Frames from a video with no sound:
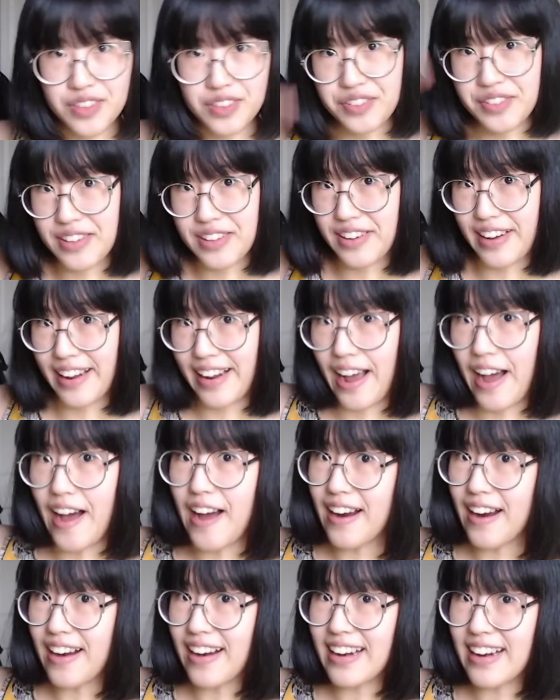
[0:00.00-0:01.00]
Through learning
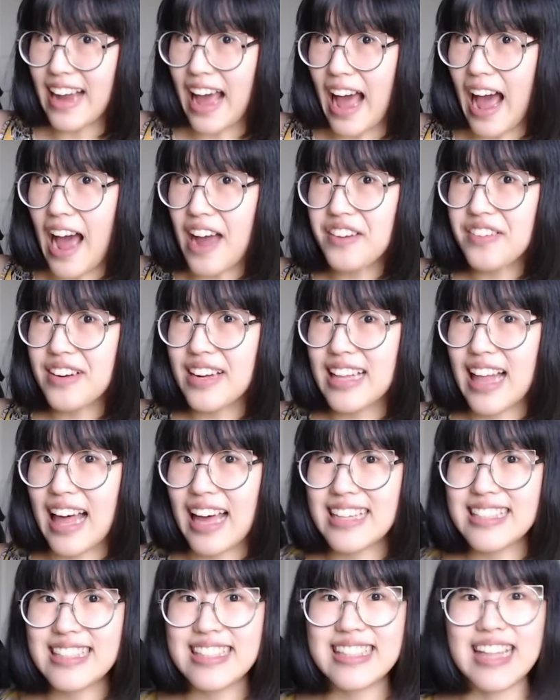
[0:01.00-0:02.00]
art, I
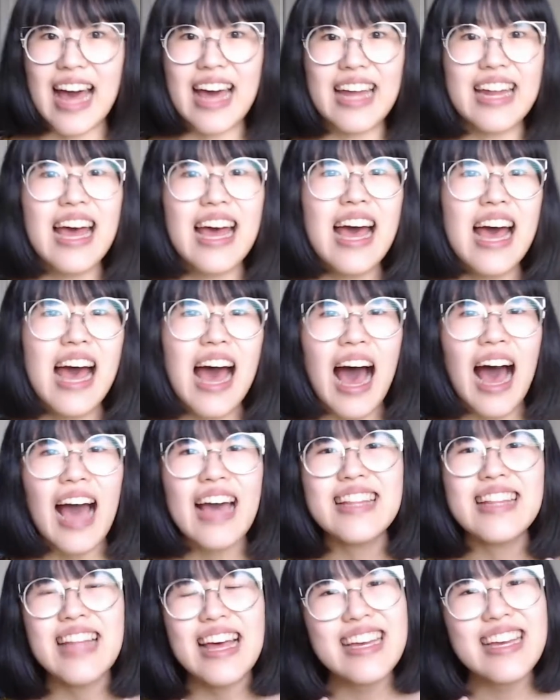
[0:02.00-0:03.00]
realized that
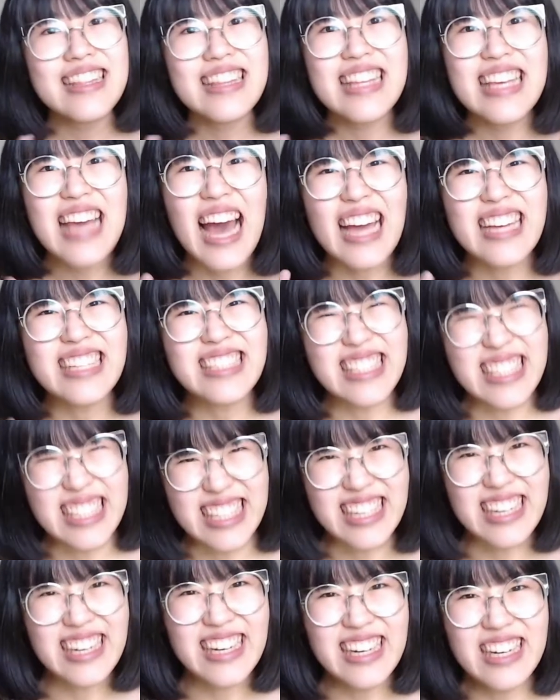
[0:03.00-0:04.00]
I like the
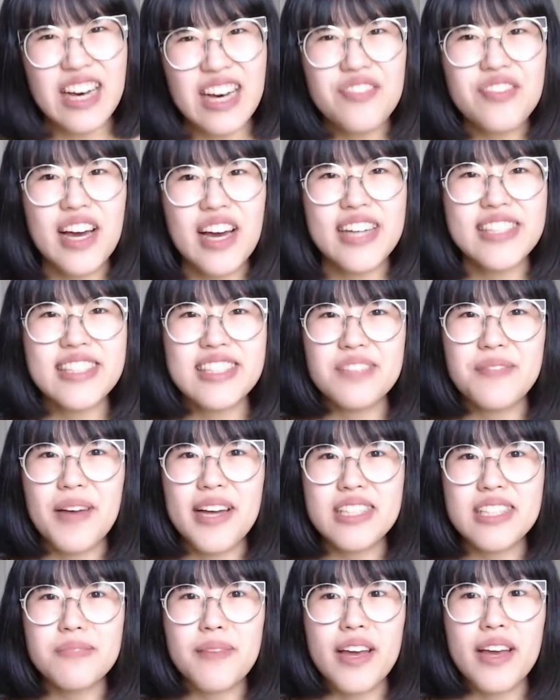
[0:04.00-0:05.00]
idea of
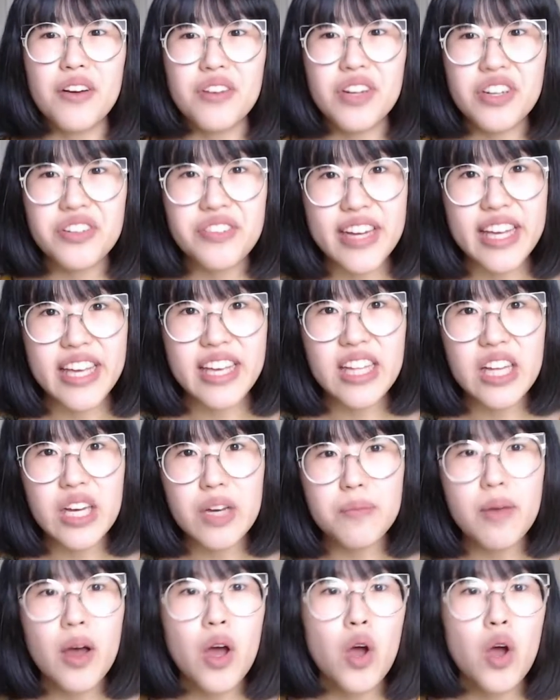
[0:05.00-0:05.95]
customizing my own curriculum,